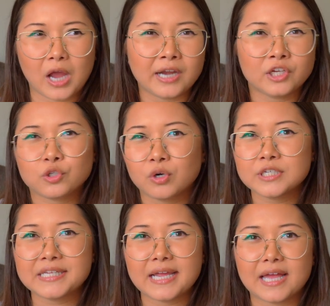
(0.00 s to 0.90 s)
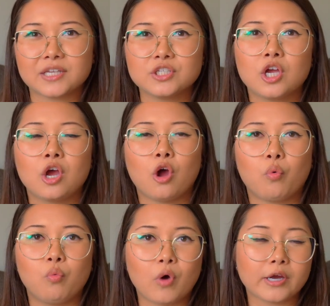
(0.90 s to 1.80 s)
kind of towards the end
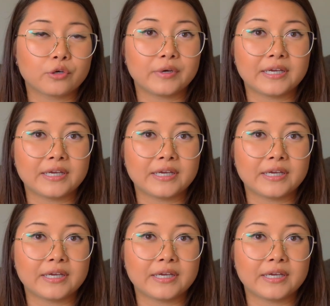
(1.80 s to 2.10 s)
what